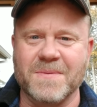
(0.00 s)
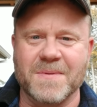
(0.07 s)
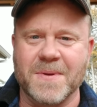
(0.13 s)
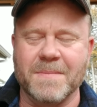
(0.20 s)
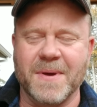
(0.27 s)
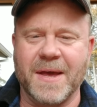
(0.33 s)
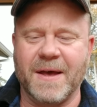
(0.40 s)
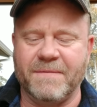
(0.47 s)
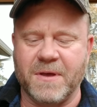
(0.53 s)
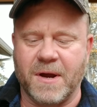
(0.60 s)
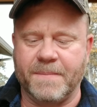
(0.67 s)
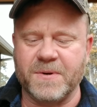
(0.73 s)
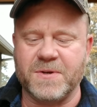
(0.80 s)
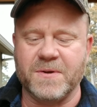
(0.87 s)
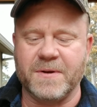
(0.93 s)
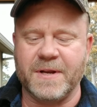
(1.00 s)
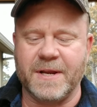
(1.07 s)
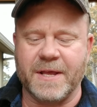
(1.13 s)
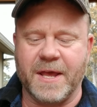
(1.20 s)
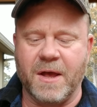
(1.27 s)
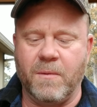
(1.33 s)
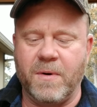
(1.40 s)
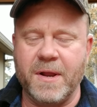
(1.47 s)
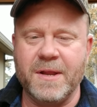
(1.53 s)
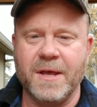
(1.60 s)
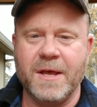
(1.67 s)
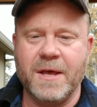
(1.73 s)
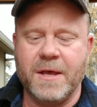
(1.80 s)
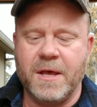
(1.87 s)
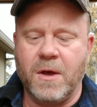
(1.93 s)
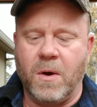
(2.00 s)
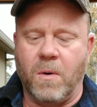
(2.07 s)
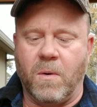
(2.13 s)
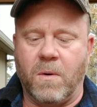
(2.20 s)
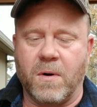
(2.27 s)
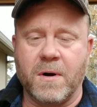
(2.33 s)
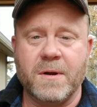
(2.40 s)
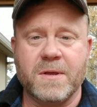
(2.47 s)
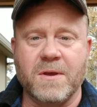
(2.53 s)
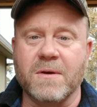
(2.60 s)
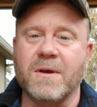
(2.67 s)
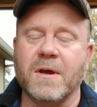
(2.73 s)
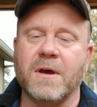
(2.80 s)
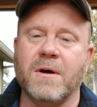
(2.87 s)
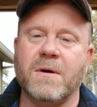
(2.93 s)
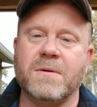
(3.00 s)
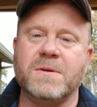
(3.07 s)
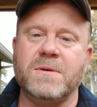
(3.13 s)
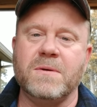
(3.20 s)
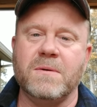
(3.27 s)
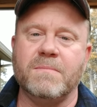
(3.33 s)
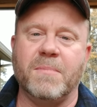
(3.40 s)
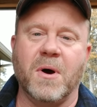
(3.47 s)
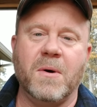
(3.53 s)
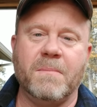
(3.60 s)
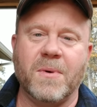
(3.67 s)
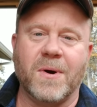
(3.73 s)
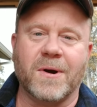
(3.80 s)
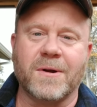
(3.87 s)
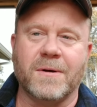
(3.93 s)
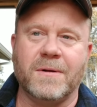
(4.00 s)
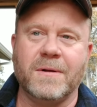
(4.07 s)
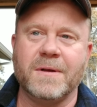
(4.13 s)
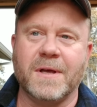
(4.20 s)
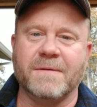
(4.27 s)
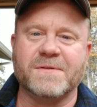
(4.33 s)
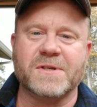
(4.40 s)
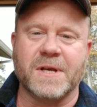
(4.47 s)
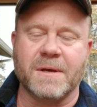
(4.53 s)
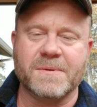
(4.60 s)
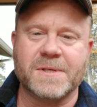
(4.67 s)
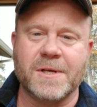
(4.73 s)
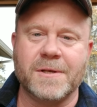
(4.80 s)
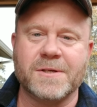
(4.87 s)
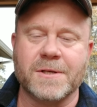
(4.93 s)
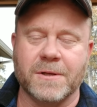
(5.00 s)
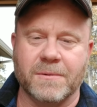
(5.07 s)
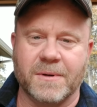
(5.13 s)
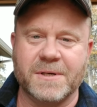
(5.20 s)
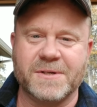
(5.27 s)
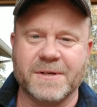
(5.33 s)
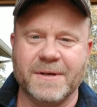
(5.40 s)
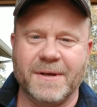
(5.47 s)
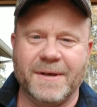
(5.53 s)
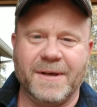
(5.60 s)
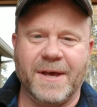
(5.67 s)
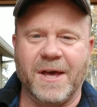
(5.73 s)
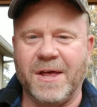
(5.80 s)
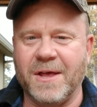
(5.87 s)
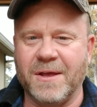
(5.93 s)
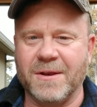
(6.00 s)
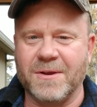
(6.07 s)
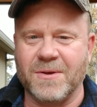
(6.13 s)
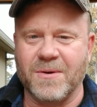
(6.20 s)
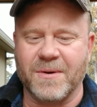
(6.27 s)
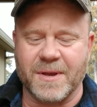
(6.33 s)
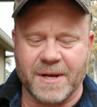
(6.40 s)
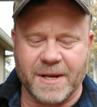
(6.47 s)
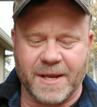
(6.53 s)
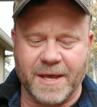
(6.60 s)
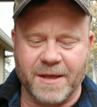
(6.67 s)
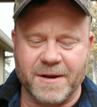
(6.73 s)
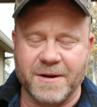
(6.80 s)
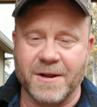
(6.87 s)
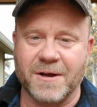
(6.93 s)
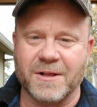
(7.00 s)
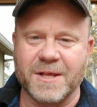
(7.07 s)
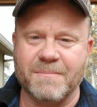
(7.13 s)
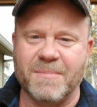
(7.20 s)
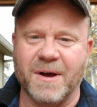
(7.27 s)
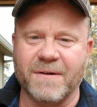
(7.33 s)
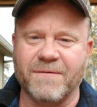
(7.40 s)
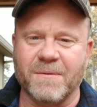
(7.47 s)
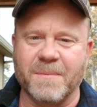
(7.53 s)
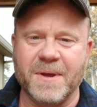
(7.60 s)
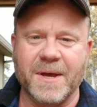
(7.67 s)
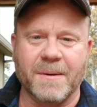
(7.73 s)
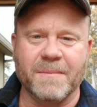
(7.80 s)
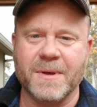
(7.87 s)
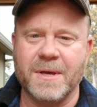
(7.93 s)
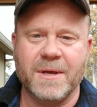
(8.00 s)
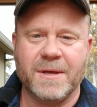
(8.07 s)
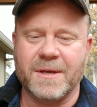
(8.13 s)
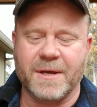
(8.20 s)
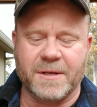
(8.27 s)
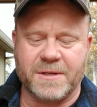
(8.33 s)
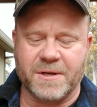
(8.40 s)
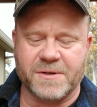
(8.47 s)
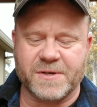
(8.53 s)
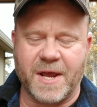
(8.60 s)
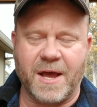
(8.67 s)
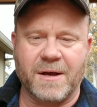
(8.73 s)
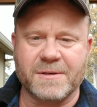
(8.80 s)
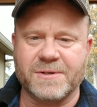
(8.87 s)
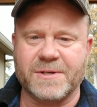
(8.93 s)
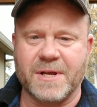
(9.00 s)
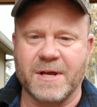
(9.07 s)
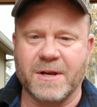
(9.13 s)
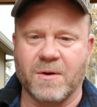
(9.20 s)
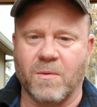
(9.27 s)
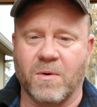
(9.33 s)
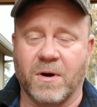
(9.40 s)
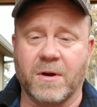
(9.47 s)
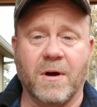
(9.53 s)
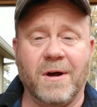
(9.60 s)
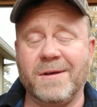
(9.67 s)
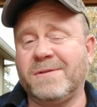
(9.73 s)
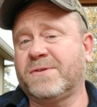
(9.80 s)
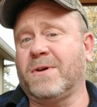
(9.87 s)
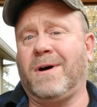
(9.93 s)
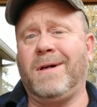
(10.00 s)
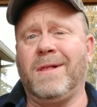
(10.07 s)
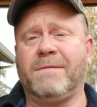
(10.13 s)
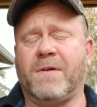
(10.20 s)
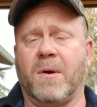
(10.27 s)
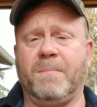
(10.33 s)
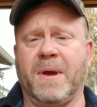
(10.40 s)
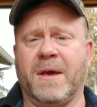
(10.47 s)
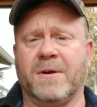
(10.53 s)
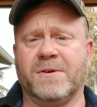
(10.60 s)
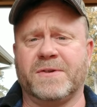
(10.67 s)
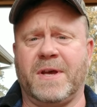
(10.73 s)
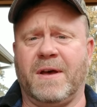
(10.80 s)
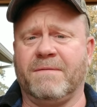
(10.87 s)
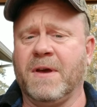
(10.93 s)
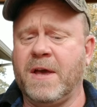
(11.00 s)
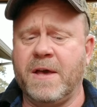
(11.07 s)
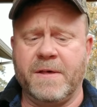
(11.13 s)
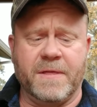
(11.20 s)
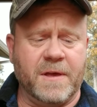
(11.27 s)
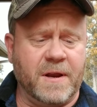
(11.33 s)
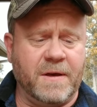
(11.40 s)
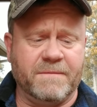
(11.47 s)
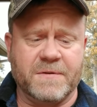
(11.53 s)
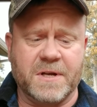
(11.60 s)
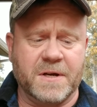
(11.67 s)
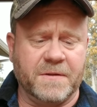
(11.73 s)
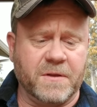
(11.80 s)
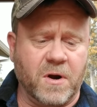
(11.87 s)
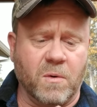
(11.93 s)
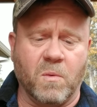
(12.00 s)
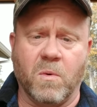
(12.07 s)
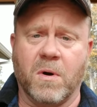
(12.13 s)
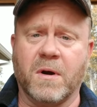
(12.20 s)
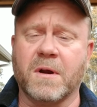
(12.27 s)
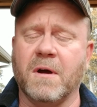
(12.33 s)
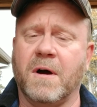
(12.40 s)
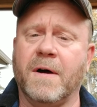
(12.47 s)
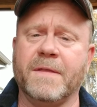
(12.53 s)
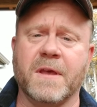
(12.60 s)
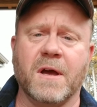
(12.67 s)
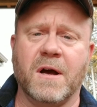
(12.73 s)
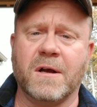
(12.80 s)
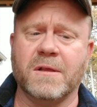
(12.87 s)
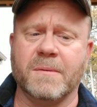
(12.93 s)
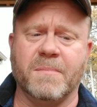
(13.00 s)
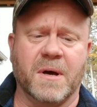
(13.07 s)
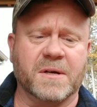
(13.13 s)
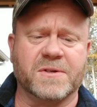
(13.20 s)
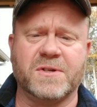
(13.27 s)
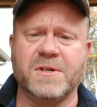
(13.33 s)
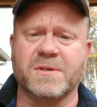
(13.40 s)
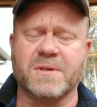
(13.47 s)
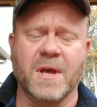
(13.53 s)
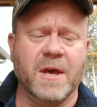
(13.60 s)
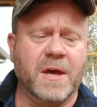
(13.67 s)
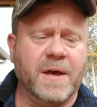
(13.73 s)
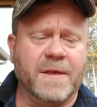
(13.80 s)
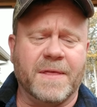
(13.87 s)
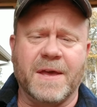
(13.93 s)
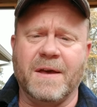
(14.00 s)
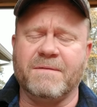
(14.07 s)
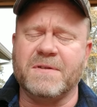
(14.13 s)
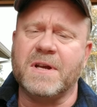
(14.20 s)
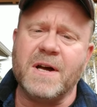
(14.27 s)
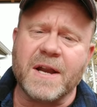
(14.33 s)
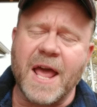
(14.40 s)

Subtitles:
may have the opportunity to get one, or you can go to Bo Merkel of Samson's Lures and you can get an ugly bug from him. He does outstanding work, as all of our painters have that have done their work on the ugly bugs. They have done